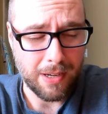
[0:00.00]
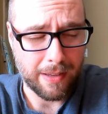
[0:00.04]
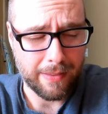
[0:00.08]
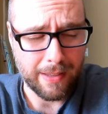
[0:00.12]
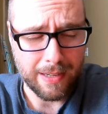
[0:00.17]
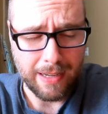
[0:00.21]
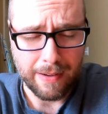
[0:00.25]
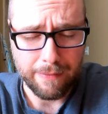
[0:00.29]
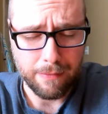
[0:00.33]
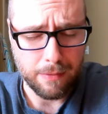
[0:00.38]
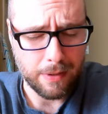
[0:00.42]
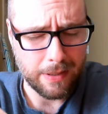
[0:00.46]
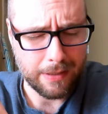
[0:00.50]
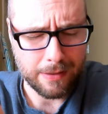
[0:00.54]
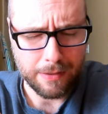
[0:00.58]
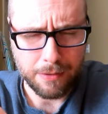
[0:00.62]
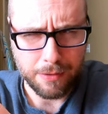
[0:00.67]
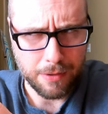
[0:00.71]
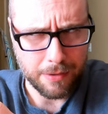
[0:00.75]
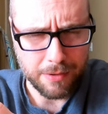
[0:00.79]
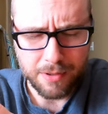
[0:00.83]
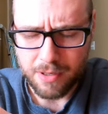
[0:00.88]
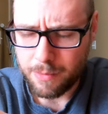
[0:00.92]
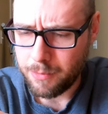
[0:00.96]
I think I've linked
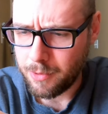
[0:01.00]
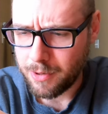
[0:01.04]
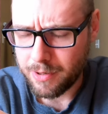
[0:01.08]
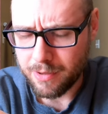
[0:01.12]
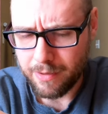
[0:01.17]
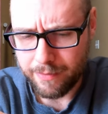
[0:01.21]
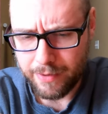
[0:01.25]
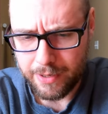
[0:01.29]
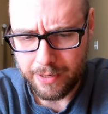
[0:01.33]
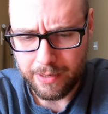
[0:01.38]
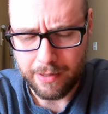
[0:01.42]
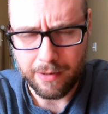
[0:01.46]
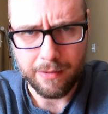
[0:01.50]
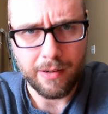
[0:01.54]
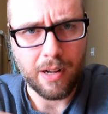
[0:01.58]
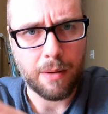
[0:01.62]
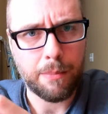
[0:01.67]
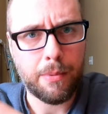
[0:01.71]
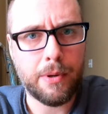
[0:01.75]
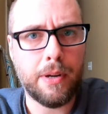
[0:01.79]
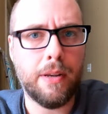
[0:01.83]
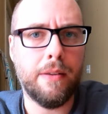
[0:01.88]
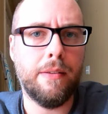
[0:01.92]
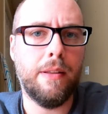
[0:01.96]
to it somewhere in the video. I'll
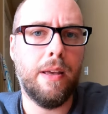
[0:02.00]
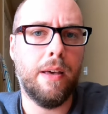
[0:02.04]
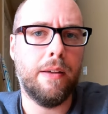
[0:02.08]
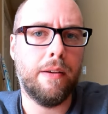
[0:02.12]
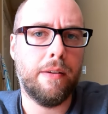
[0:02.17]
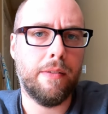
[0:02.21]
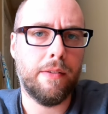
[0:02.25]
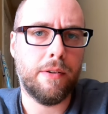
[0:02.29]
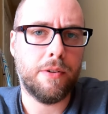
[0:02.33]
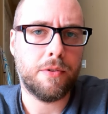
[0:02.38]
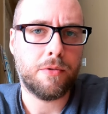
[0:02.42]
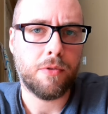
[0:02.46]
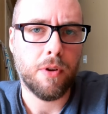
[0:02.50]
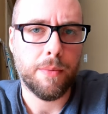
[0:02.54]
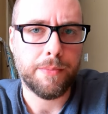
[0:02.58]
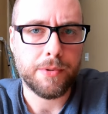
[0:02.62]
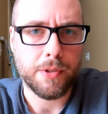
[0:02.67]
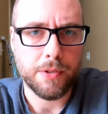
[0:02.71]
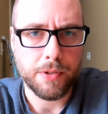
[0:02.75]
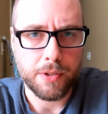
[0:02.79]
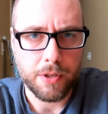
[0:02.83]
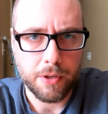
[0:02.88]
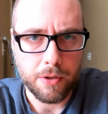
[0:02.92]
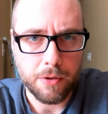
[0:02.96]
put it down in the
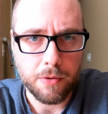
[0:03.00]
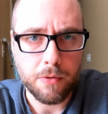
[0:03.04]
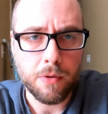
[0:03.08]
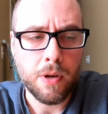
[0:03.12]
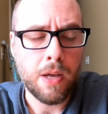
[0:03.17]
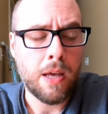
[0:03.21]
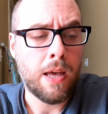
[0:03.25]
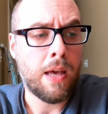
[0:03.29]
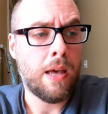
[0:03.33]
description too.